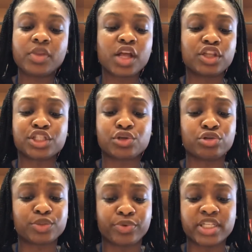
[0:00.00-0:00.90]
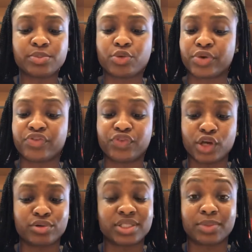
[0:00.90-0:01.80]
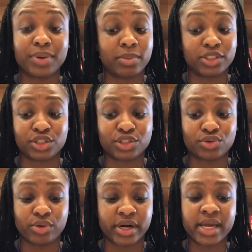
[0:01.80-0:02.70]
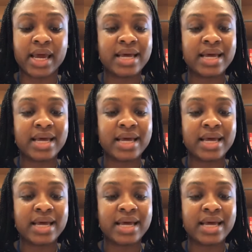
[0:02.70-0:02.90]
The school's principal refused to publish the story,